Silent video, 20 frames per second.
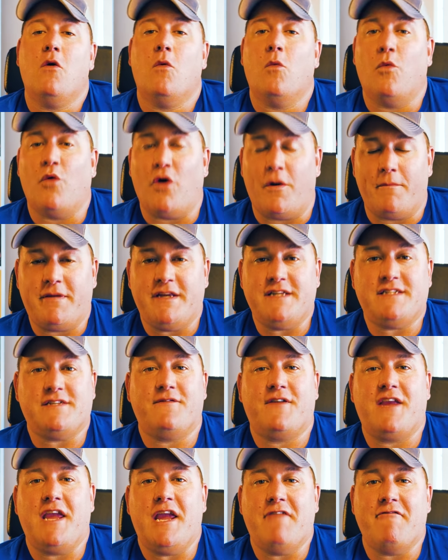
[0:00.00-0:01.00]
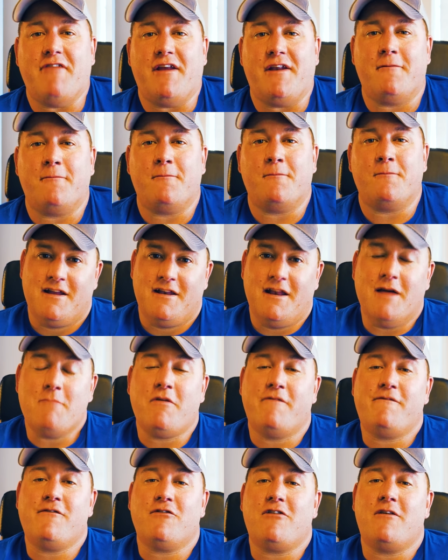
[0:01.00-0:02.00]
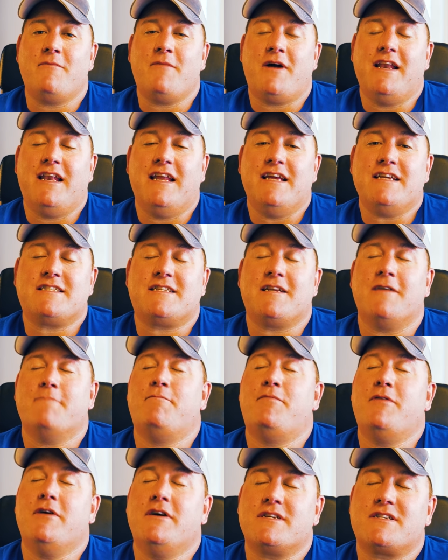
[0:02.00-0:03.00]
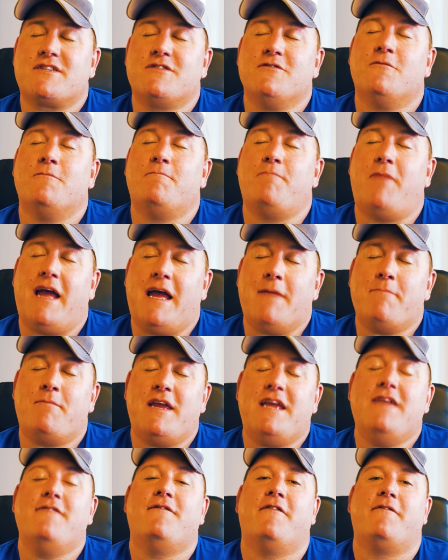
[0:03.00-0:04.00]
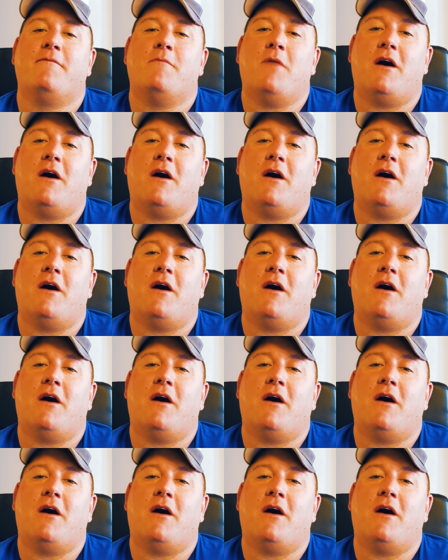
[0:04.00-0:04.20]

what piece of gear in. Number four on my list, a personal pet peeve of